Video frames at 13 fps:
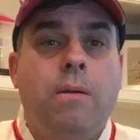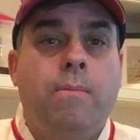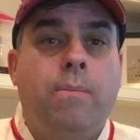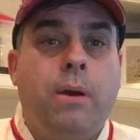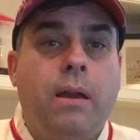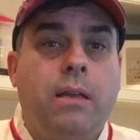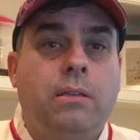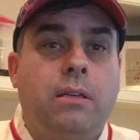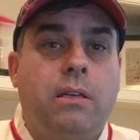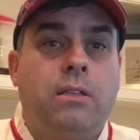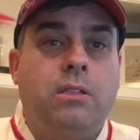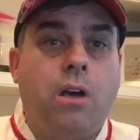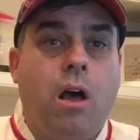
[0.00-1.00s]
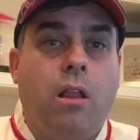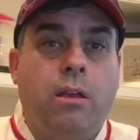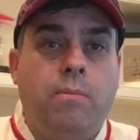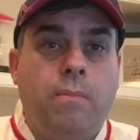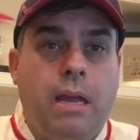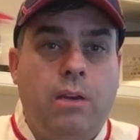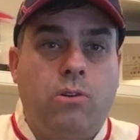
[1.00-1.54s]
but it's a
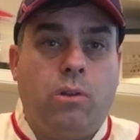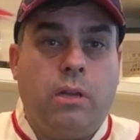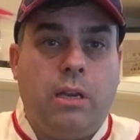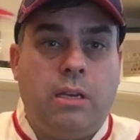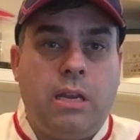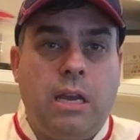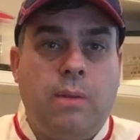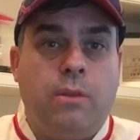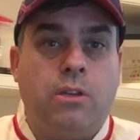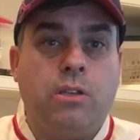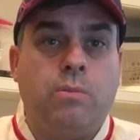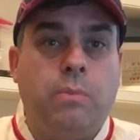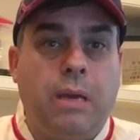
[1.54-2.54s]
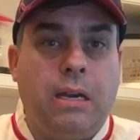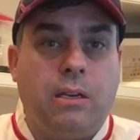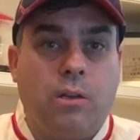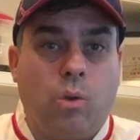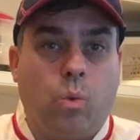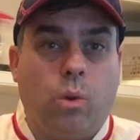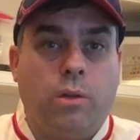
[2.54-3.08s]
solid major league team just made it to
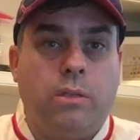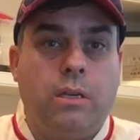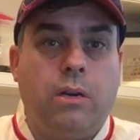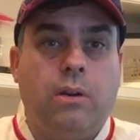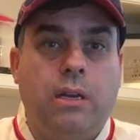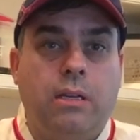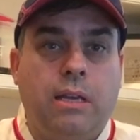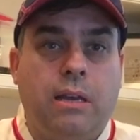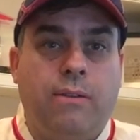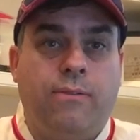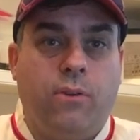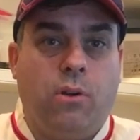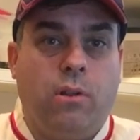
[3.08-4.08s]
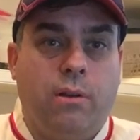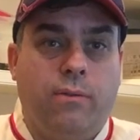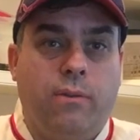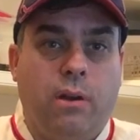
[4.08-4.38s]
the World Series and full of,